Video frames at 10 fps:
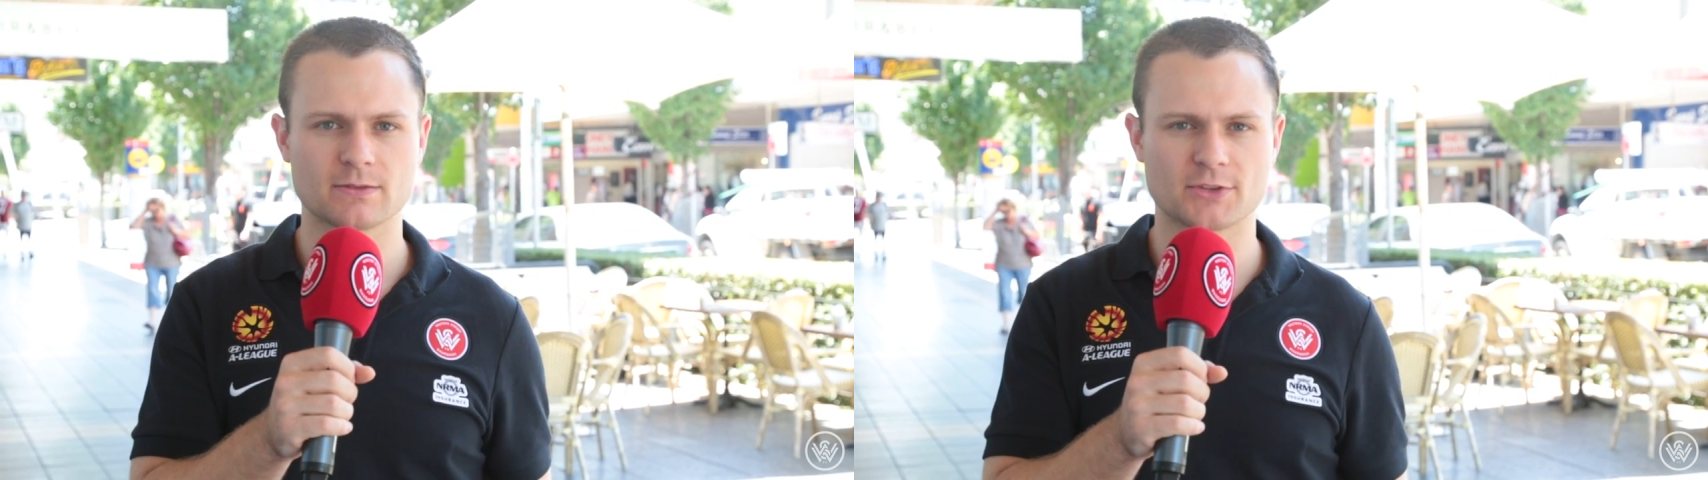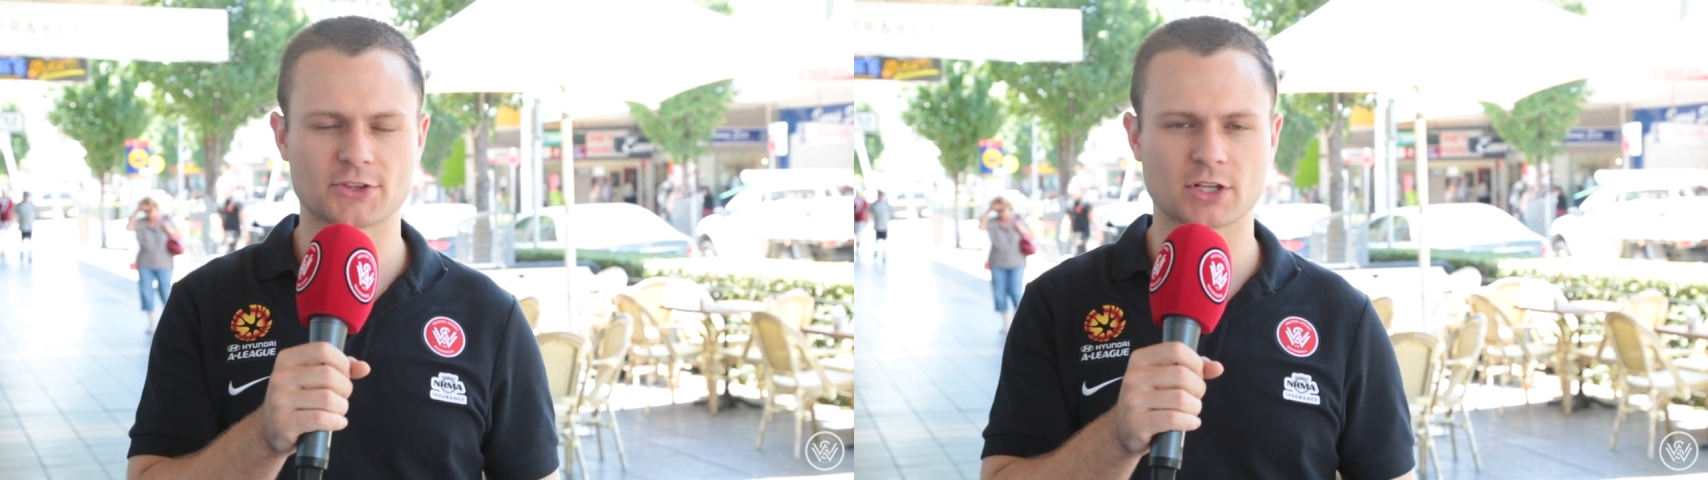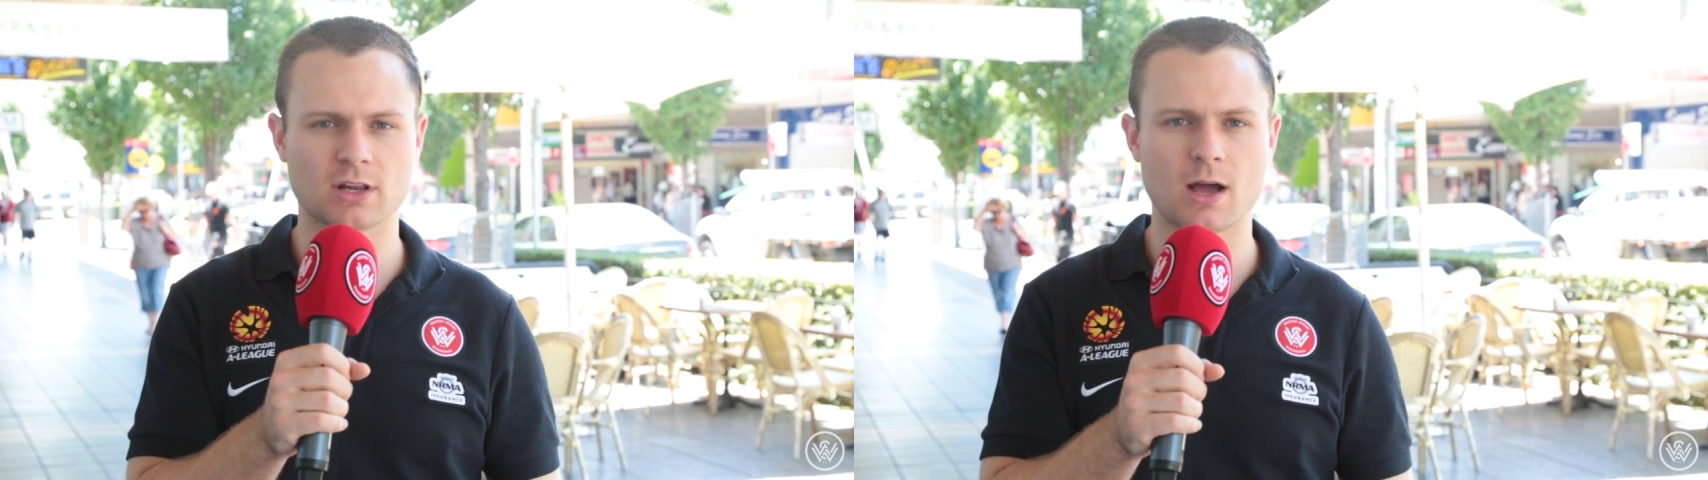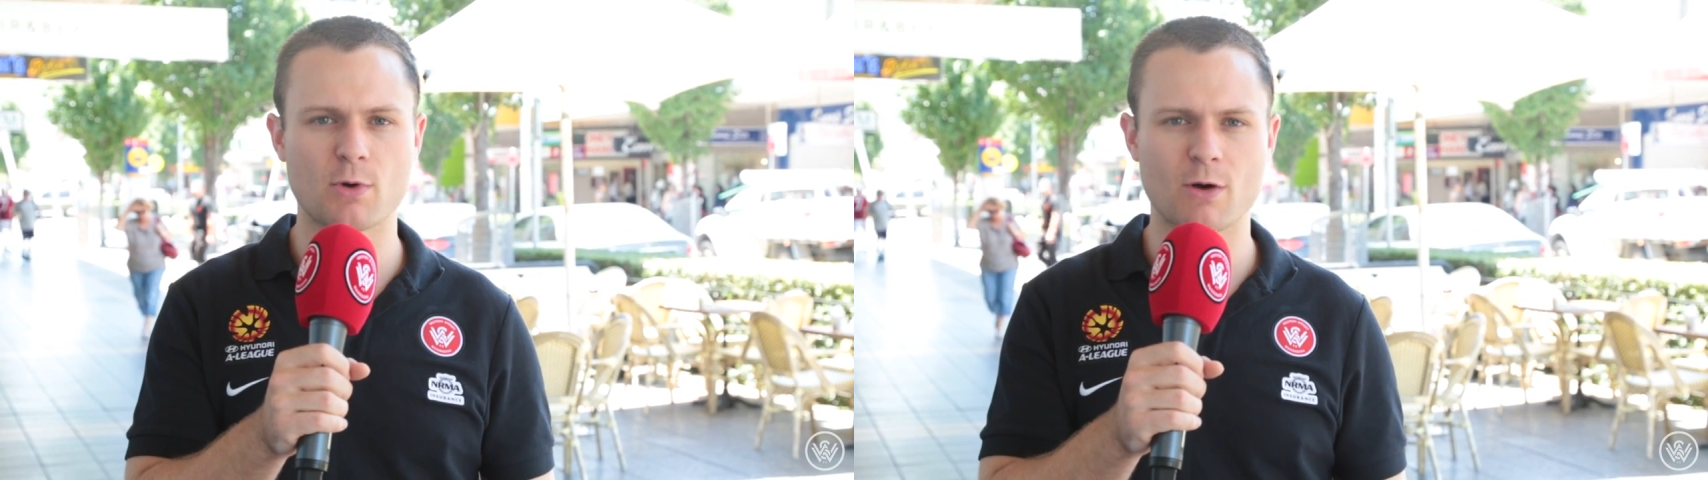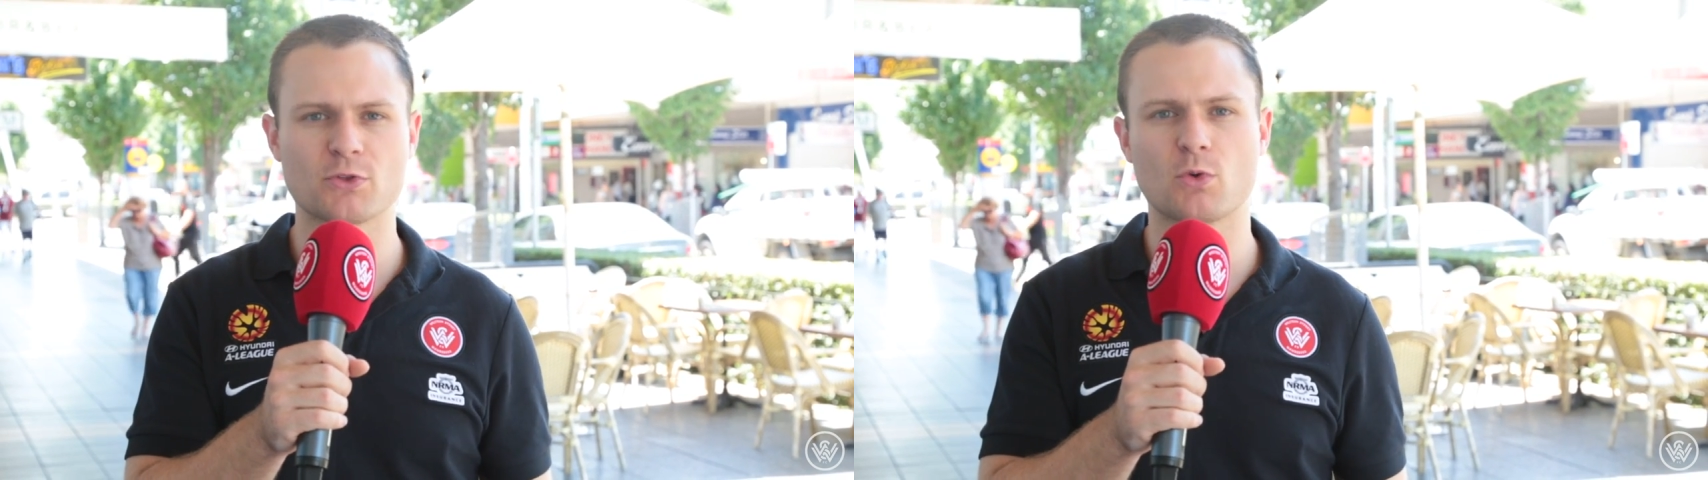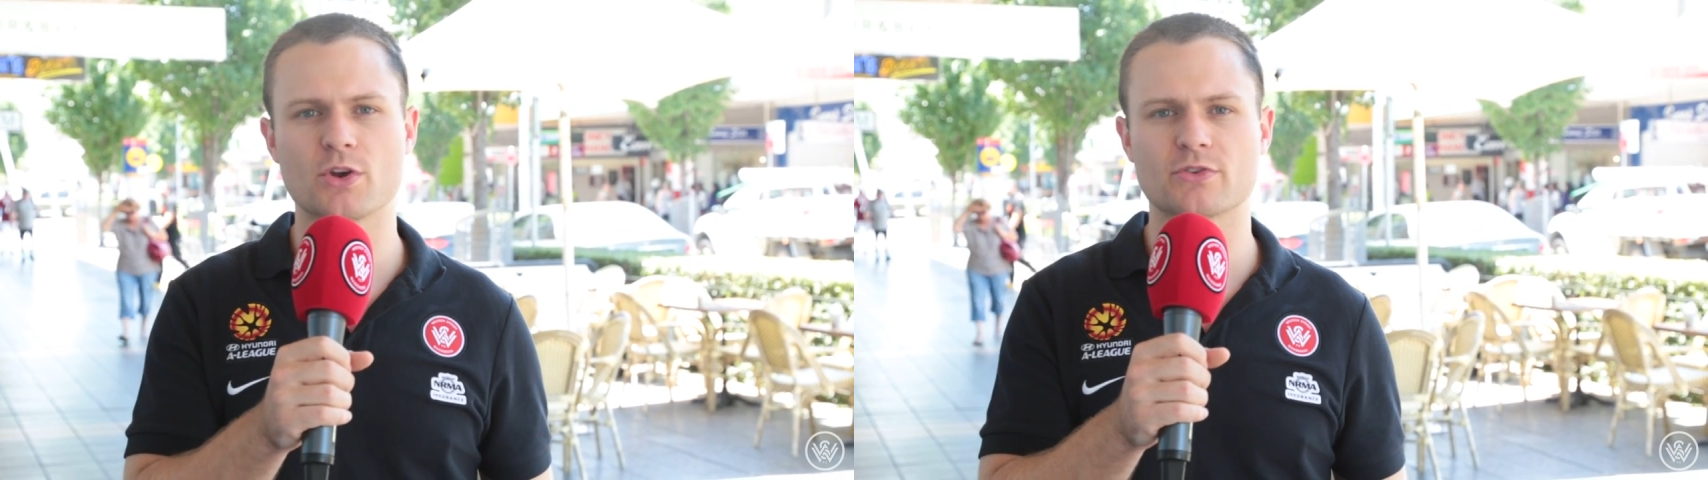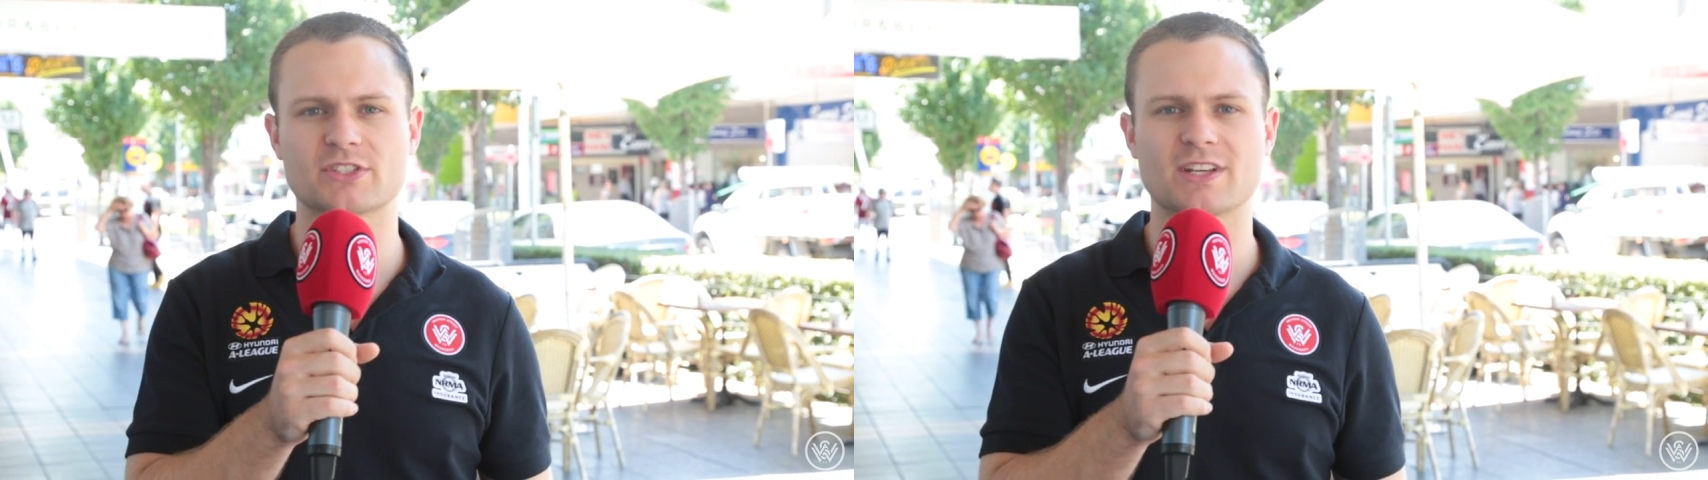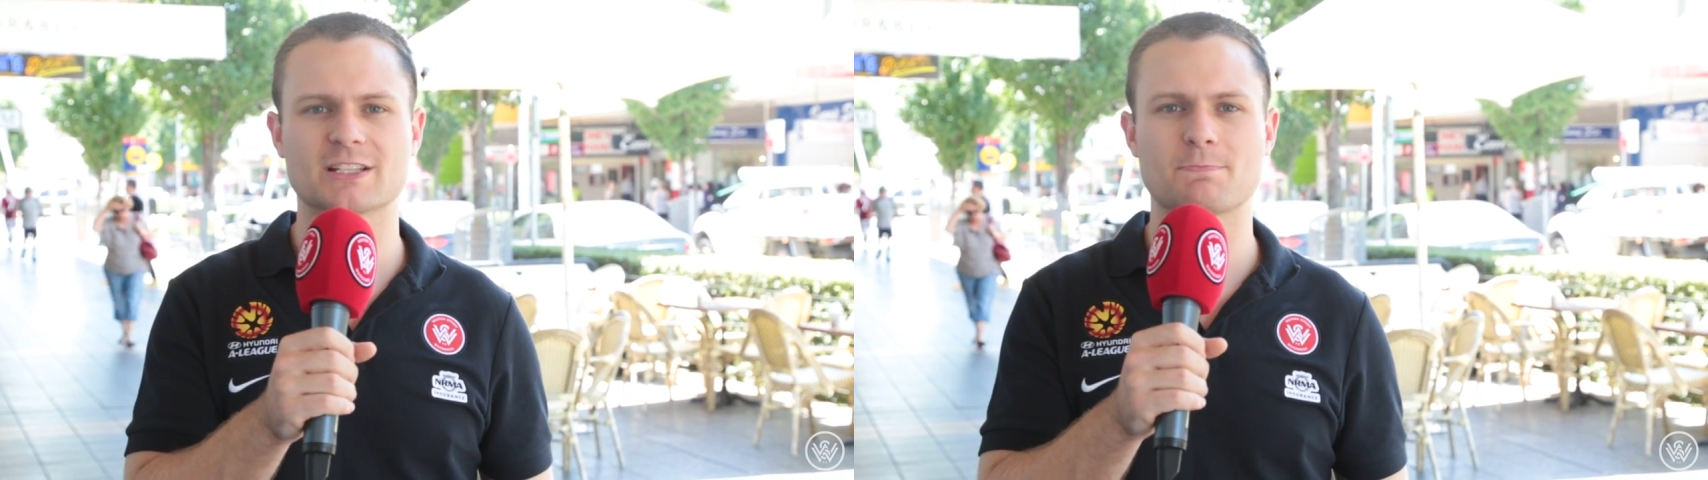that the club of the
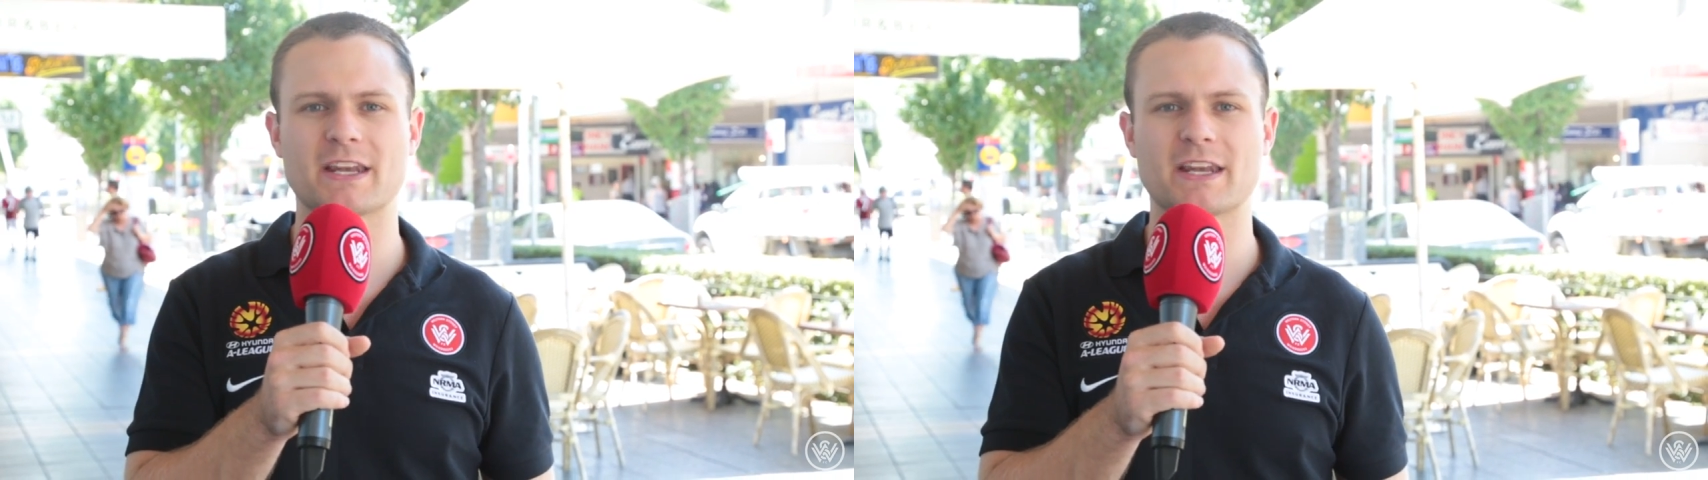Wanderers does